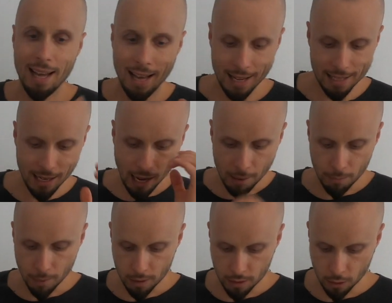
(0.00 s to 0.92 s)
And
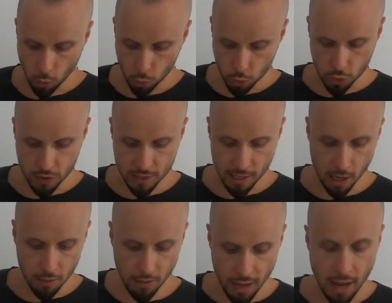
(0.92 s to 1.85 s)
I'm going to
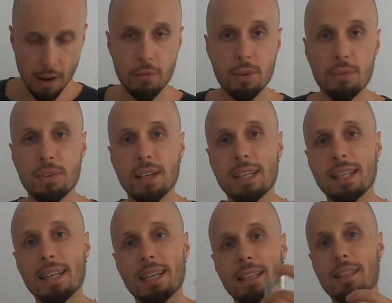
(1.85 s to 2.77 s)
serve
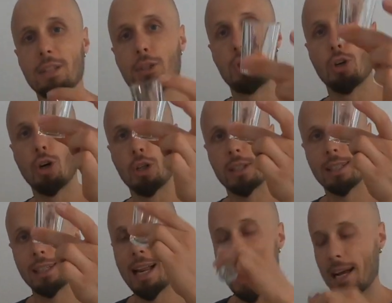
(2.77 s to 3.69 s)
everything in the shot
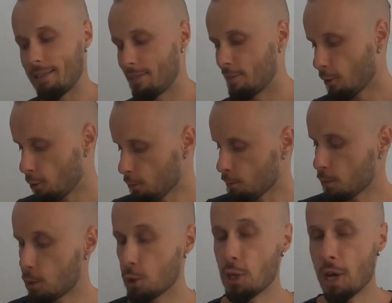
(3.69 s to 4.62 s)
glass. So
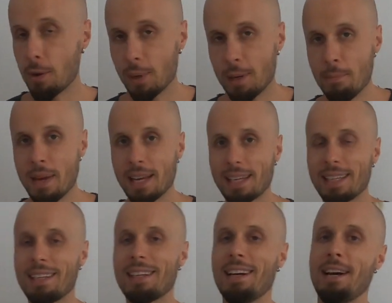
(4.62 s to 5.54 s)
today we are
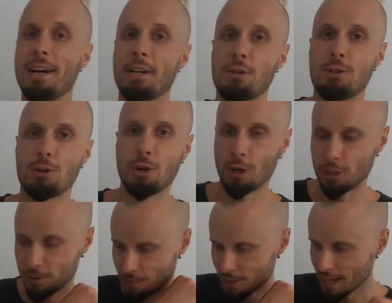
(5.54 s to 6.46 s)
making a
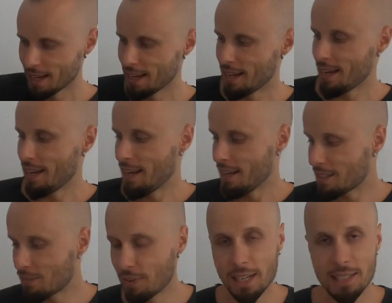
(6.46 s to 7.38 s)
shot.
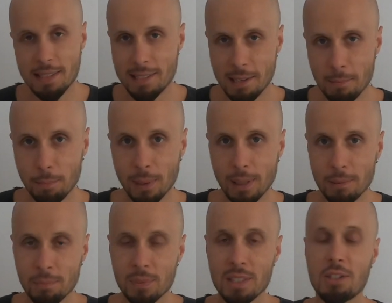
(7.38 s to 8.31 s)
It's very
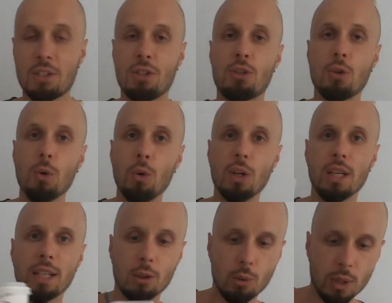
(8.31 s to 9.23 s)
simple. It's just 2
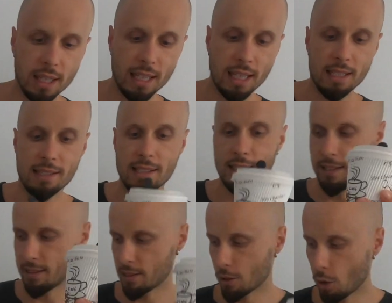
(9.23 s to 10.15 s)
ingredients.
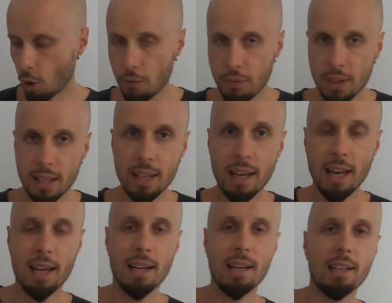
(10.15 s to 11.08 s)
It's coffee
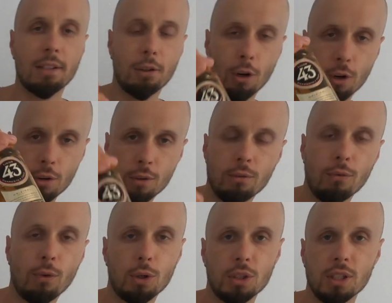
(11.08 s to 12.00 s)
and liqueur
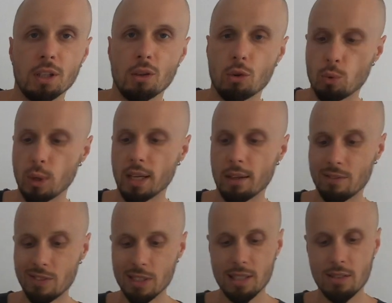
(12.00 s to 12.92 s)
43.
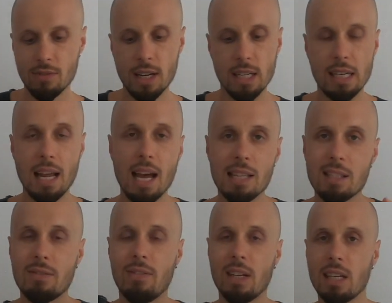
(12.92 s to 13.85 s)
This is very
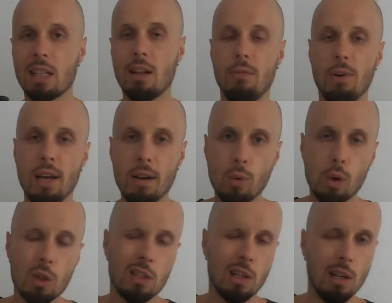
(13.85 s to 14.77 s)
nice, vanilla
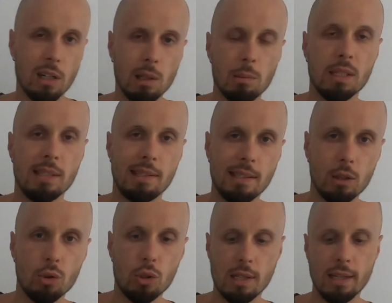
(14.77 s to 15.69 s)
flavored, a little bit
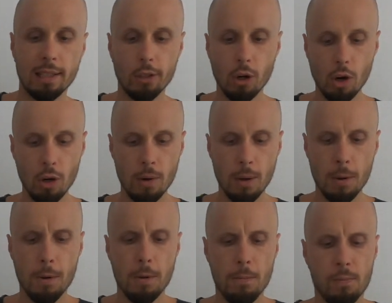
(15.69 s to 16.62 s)
citrus liqueur.
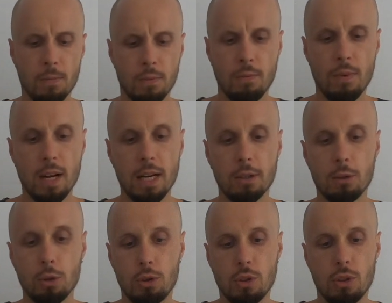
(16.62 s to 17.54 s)
Very
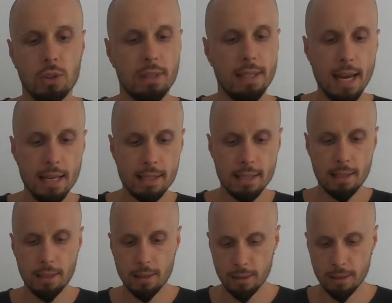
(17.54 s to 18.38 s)
good taste,